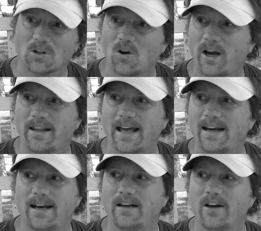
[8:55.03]
Go ahead, that
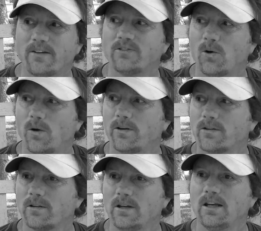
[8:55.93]
ain't enough
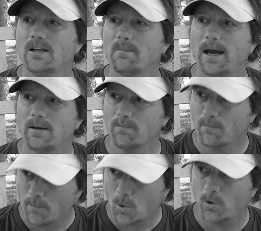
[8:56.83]
noise. You need to make
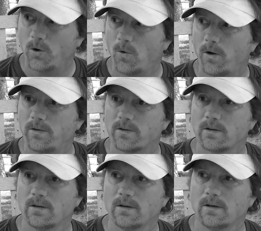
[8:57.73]
more noise.
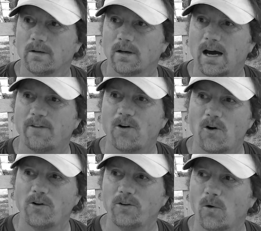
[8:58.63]
I've
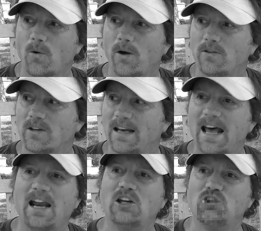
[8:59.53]
heard noise, and
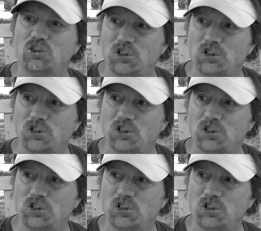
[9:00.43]
that ain't.